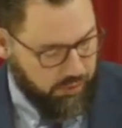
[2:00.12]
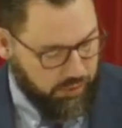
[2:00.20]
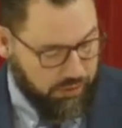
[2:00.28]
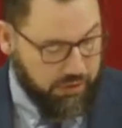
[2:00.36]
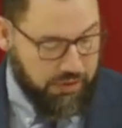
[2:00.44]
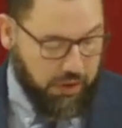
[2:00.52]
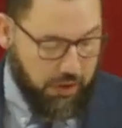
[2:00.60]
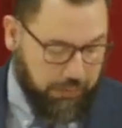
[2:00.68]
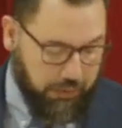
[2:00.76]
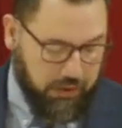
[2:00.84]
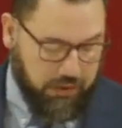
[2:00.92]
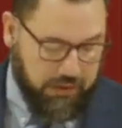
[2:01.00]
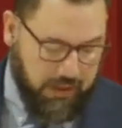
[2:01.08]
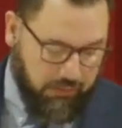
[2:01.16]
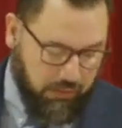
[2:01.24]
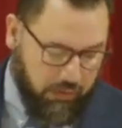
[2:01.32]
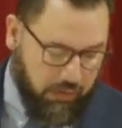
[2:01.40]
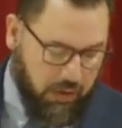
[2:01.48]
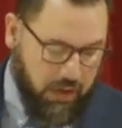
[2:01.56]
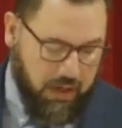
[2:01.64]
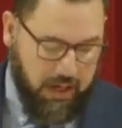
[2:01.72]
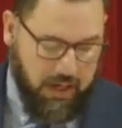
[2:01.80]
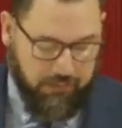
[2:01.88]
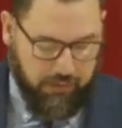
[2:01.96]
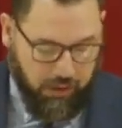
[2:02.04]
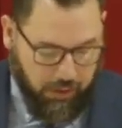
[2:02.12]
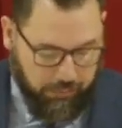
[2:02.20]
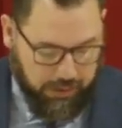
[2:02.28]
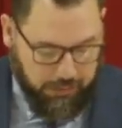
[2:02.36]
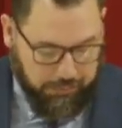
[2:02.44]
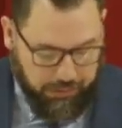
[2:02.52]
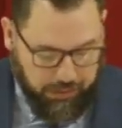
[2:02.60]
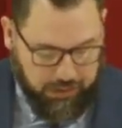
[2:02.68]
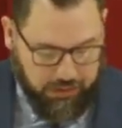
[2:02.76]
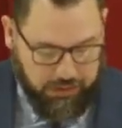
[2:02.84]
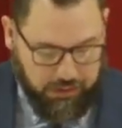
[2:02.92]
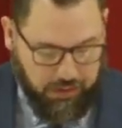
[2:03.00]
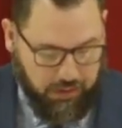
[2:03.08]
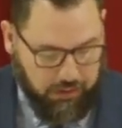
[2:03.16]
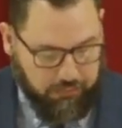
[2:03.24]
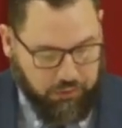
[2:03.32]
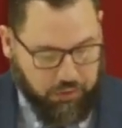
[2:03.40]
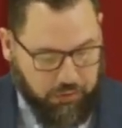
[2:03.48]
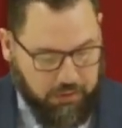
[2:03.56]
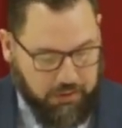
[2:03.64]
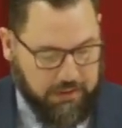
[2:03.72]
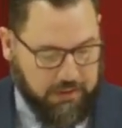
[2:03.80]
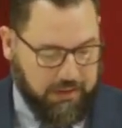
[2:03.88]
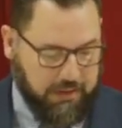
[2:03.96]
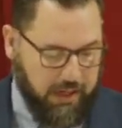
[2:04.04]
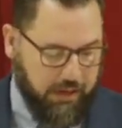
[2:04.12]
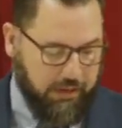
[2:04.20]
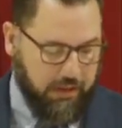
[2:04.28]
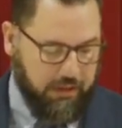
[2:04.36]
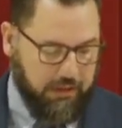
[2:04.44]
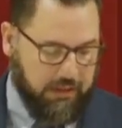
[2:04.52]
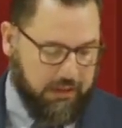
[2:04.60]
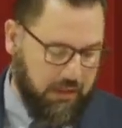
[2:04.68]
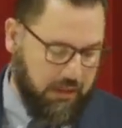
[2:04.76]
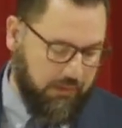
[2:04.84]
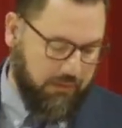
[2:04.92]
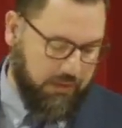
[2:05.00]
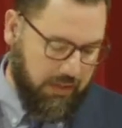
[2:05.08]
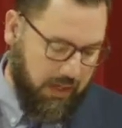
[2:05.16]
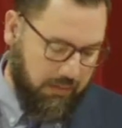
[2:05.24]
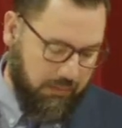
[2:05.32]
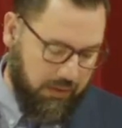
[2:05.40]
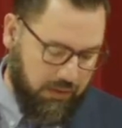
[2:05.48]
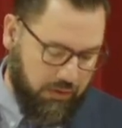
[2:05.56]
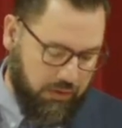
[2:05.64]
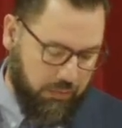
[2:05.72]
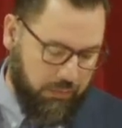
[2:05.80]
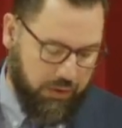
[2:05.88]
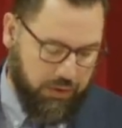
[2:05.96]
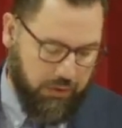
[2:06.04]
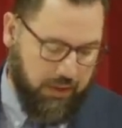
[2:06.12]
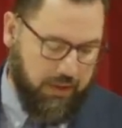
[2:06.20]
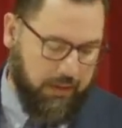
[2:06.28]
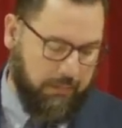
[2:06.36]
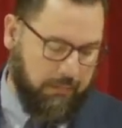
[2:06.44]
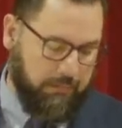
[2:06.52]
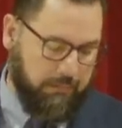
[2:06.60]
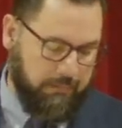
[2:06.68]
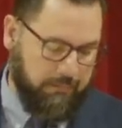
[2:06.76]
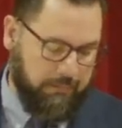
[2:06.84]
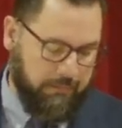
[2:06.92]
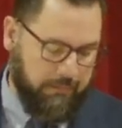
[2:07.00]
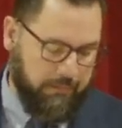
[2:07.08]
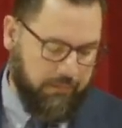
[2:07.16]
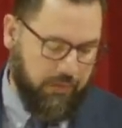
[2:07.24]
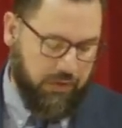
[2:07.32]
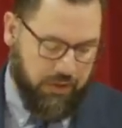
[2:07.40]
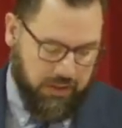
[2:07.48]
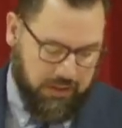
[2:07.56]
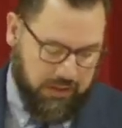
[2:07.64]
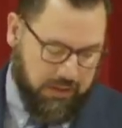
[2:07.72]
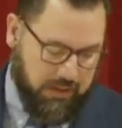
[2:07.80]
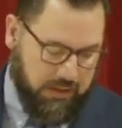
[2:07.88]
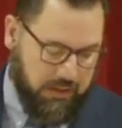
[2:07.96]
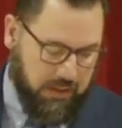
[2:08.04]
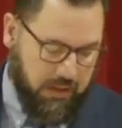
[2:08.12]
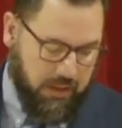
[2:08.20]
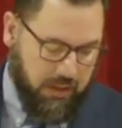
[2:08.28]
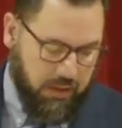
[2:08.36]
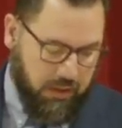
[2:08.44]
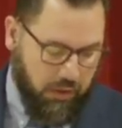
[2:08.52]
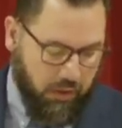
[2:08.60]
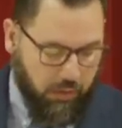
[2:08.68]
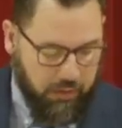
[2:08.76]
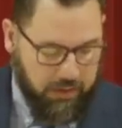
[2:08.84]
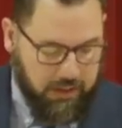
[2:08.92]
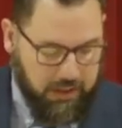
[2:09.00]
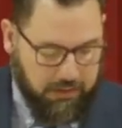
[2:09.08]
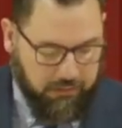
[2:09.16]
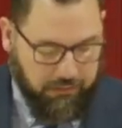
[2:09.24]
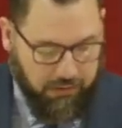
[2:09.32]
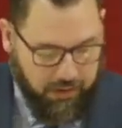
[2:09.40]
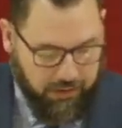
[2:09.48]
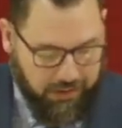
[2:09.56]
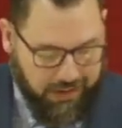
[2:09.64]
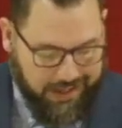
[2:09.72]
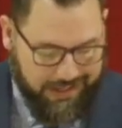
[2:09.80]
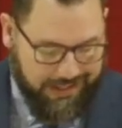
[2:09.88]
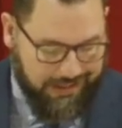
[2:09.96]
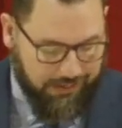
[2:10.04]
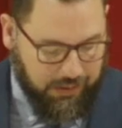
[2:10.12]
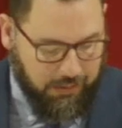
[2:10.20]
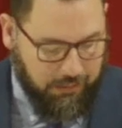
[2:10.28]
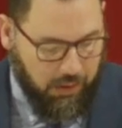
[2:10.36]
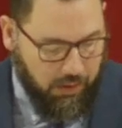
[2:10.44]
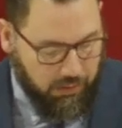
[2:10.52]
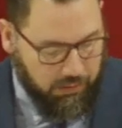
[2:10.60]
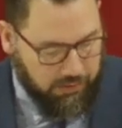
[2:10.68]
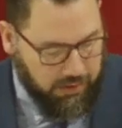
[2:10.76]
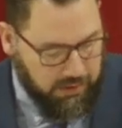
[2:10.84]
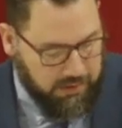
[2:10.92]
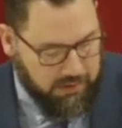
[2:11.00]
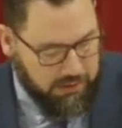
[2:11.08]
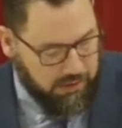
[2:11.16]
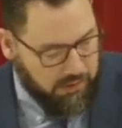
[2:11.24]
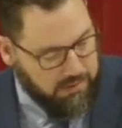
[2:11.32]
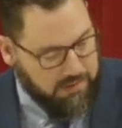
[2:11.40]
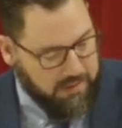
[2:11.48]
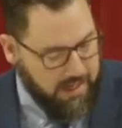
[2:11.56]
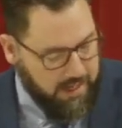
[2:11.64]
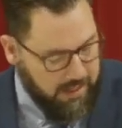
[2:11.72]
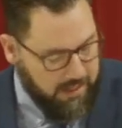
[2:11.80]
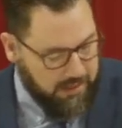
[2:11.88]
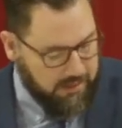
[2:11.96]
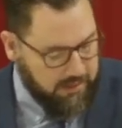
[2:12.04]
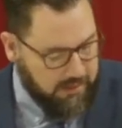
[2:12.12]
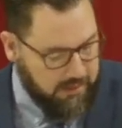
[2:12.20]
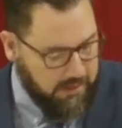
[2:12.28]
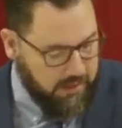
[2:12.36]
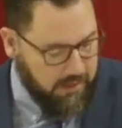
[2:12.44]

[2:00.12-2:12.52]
During supper, the devil, having already put into the heart of Judas Iscariot, the son of Simon, to betray him, Jesus, knowing that the Father had given him all things into his hands,